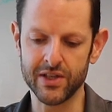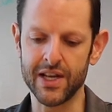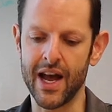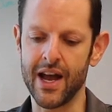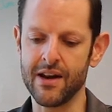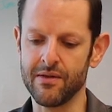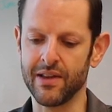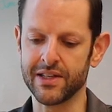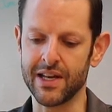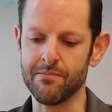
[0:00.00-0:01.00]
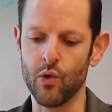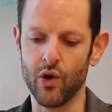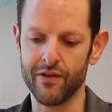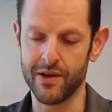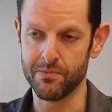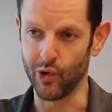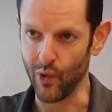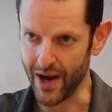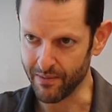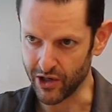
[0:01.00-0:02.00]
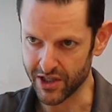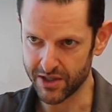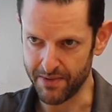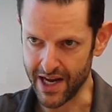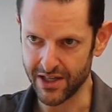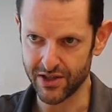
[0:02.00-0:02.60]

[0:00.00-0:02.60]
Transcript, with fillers: looked at, let's say, more of the parameter space.